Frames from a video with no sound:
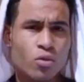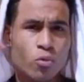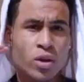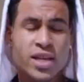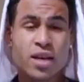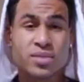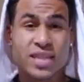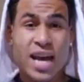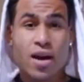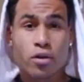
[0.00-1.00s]
really comes
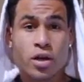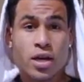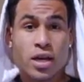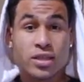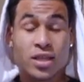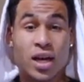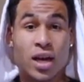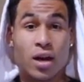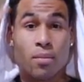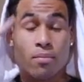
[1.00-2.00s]
down
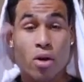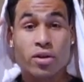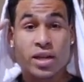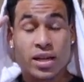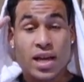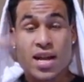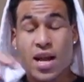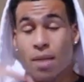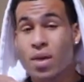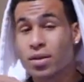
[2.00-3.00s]
to marketing. And
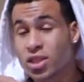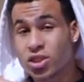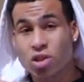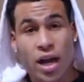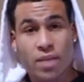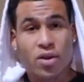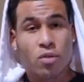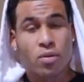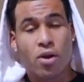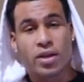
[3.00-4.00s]
I'm not just talking about
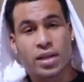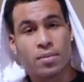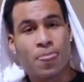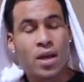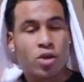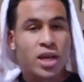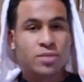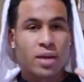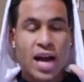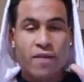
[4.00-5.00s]
normal marketing. You guys
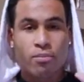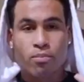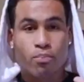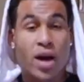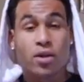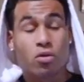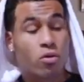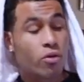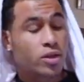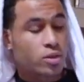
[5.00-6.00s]
might have bought a
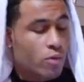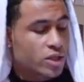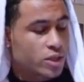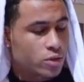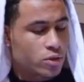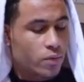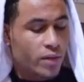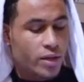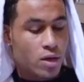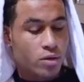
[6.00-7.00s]
course or watched these YouTube
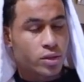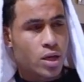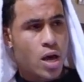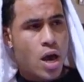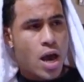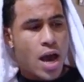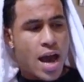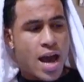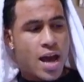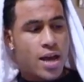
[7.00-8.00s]
videos,
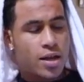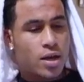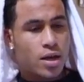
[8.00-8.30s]
and